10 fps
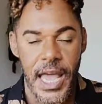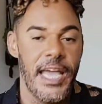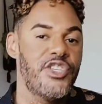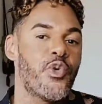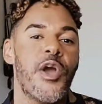
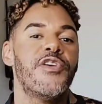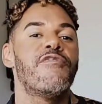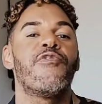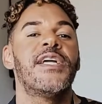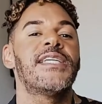enjoying your
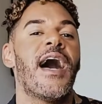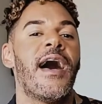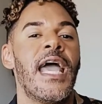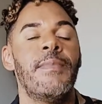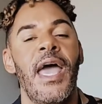free
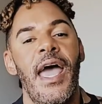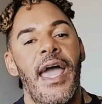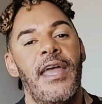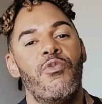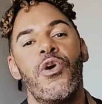time,
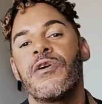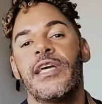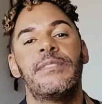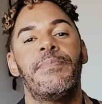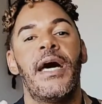and work
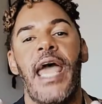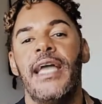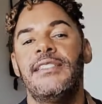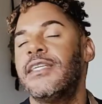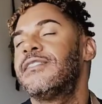is but a
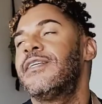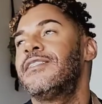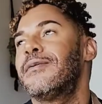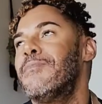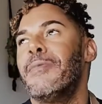
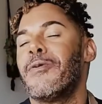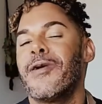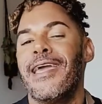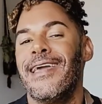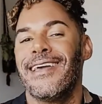distant
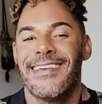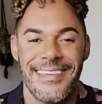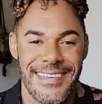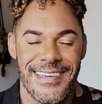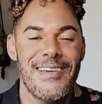memory.
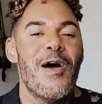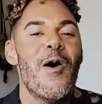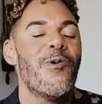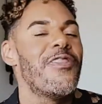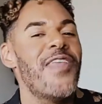
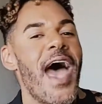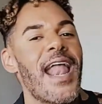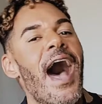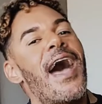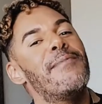With
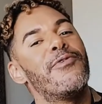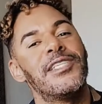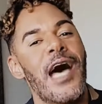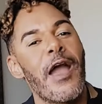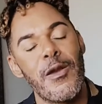that, I'm
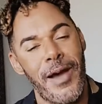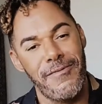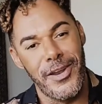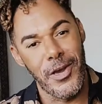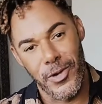retiring my
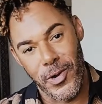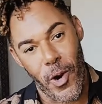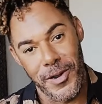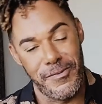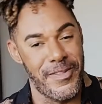video
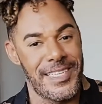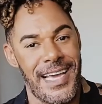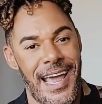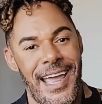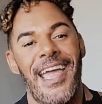recording for the
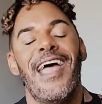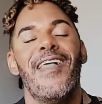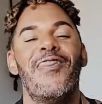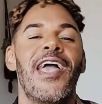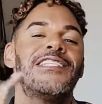day.
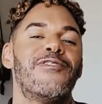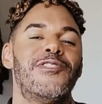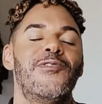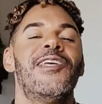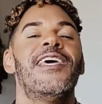Thanks for
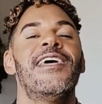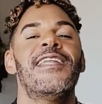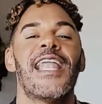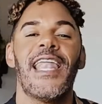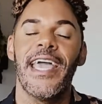tuning in.
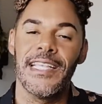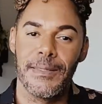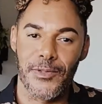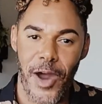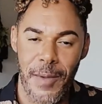Like and
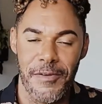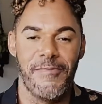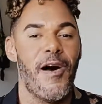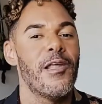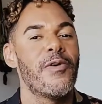subscribe and
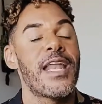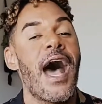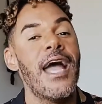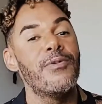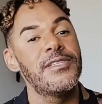follow, and
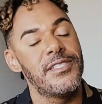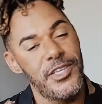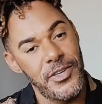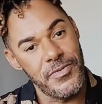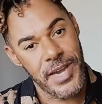I will
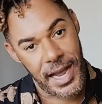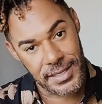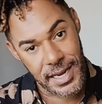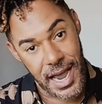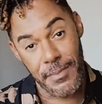see you next
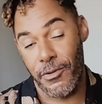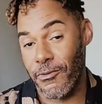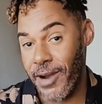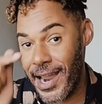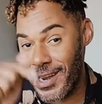time
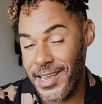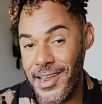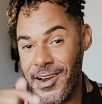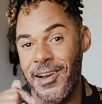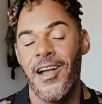right
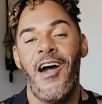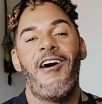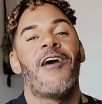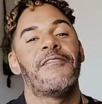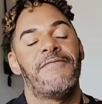here
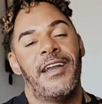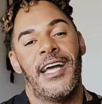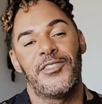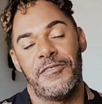on the Financial